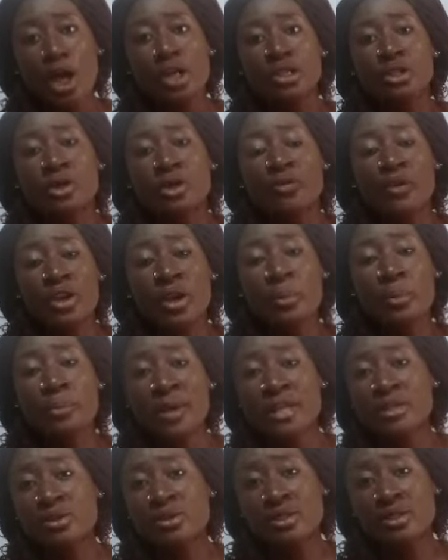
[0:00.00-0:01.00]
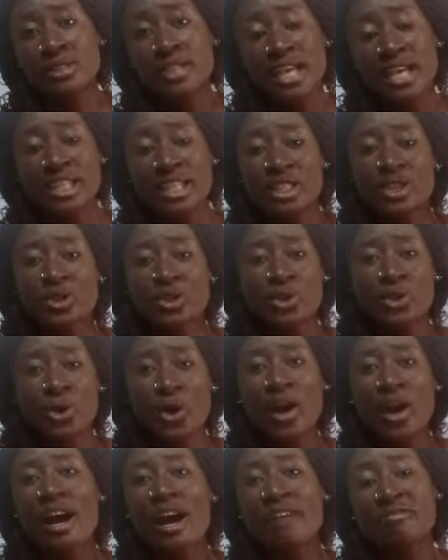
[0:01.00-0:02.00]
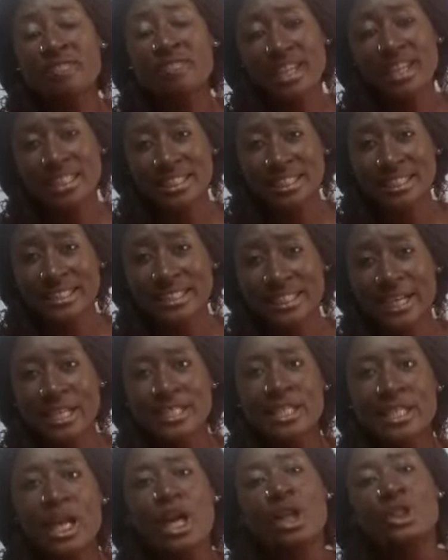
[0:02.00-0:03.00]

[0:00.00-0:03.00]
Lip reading: So for your pencil skirts, you don't have any darts.